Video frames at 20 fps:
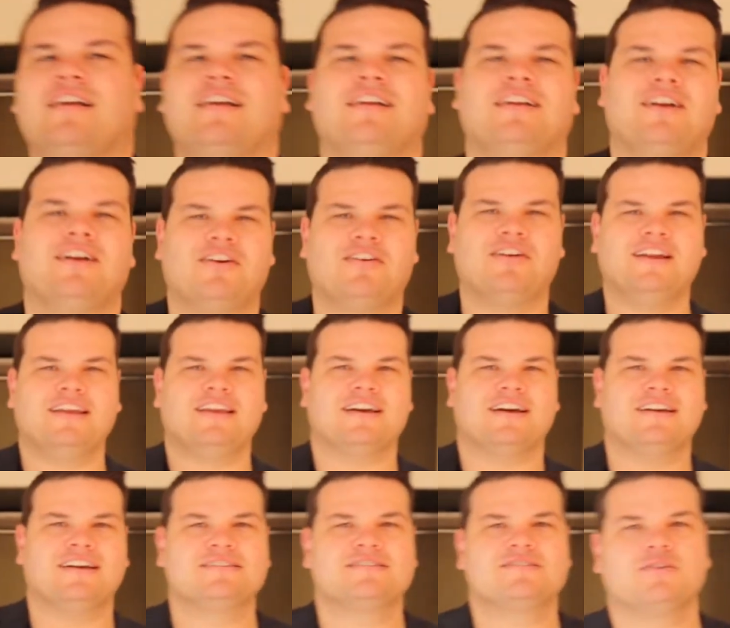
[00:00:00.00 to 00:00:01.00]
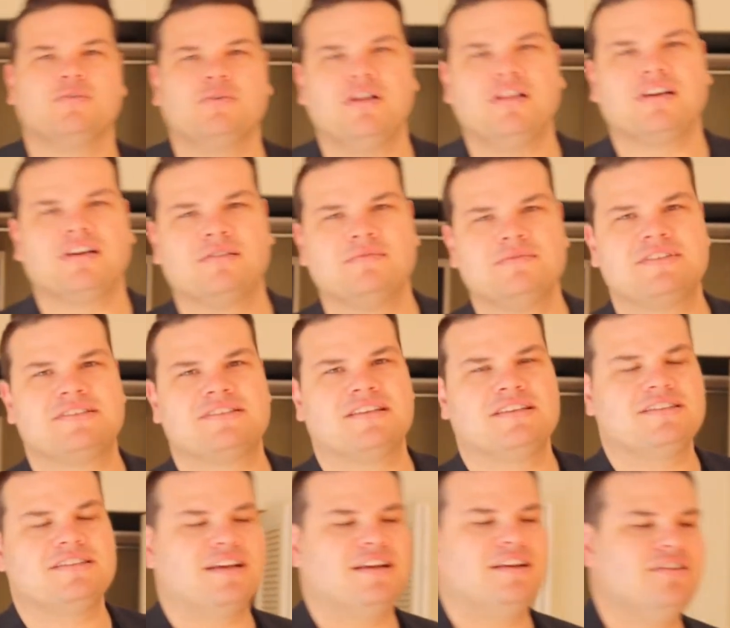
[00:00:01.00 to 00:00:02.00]
Alright guys, so welcome to
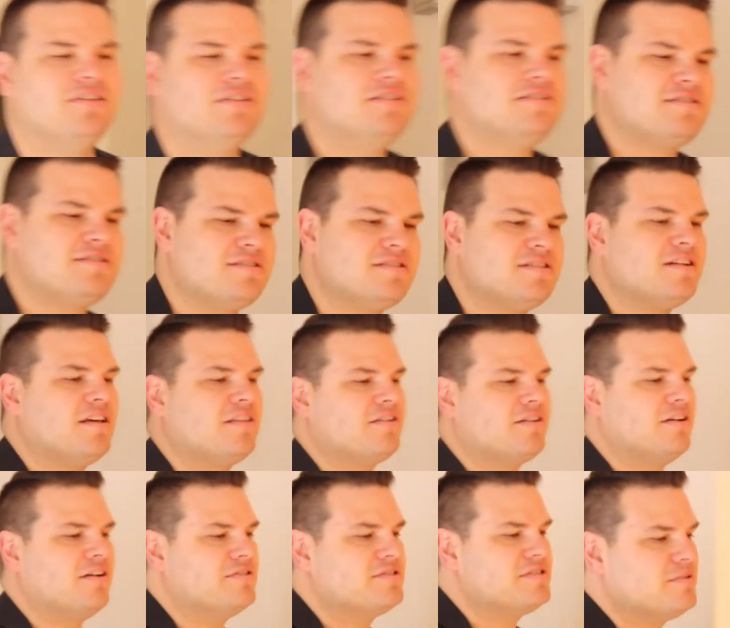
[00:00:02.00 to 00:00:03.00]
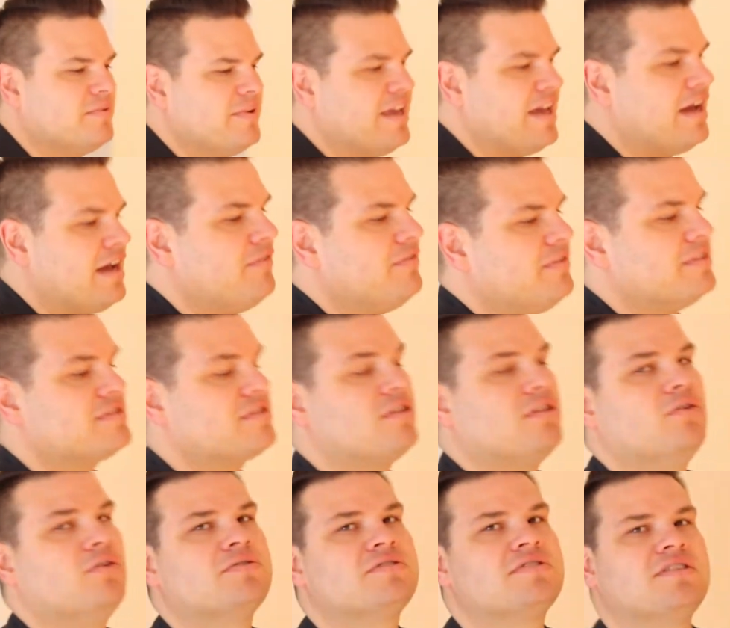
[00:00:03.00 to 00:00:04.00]
Centennial. This is another house that we have that's
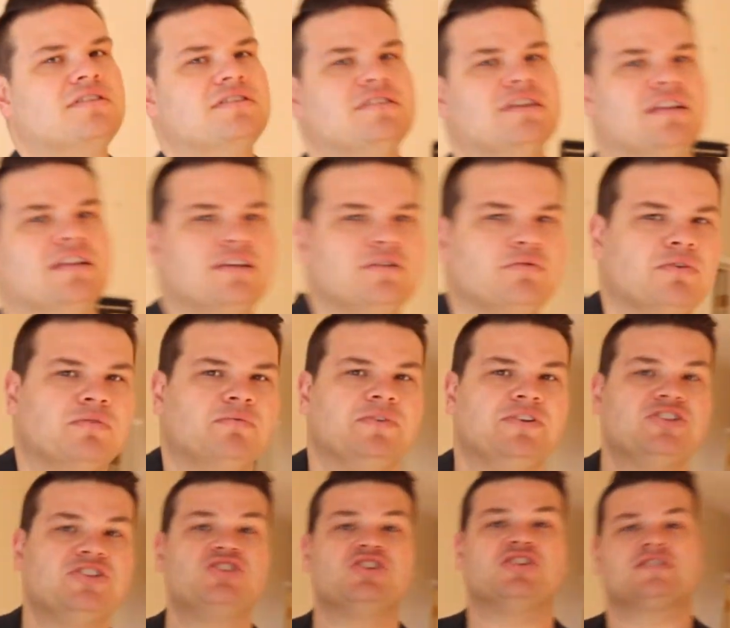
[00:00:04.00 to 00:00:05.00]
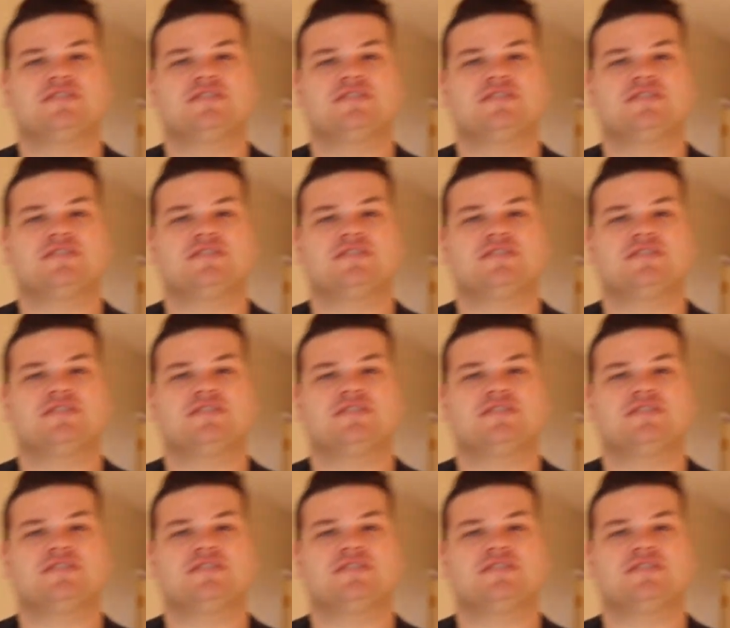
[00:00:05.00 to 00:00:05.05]
close to the Dudley one we just